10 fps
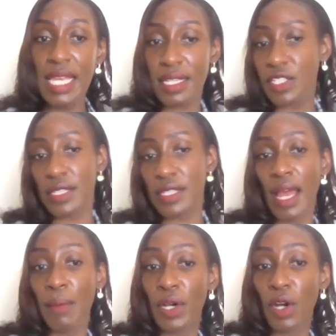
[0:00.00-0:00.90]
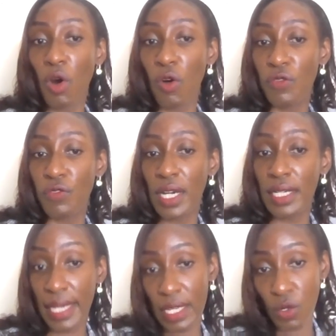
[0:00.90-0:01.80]
such as the number of
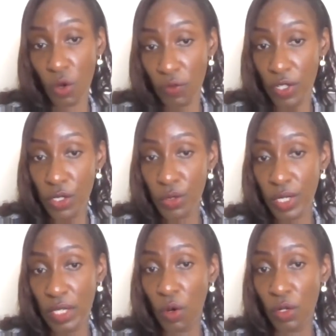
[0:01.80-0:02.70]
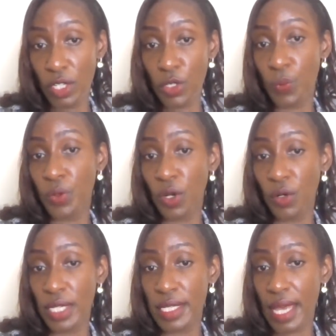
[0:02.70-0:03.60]
days overdue, in order to
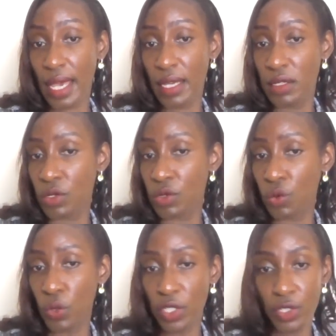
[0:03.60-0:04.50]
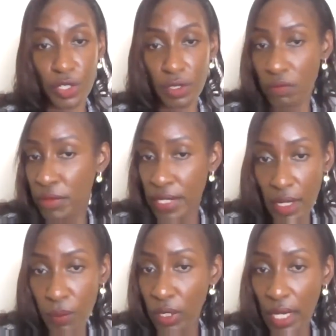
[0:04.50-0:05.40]
prioritize which
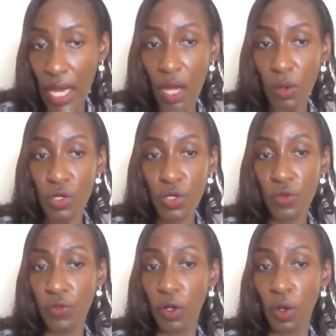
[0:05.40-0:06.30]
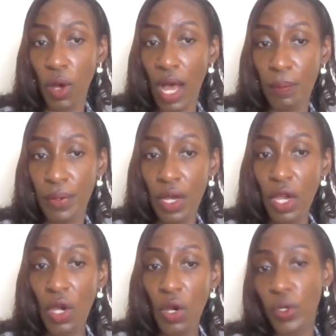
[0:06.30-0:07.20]
disabled accounts to follow up
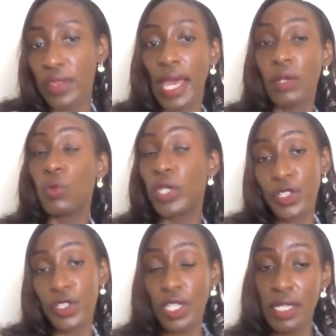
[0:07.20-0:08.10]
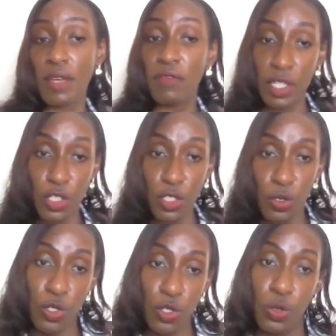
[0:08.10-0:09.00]
with and which
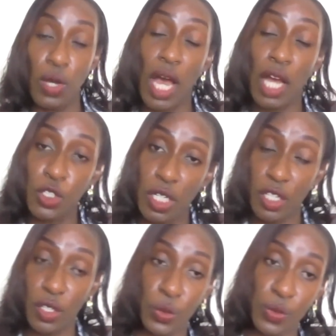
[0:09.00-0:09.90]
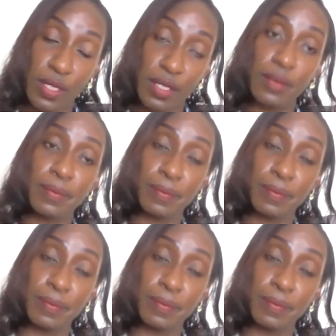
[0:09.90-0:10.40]
interventions to actually use.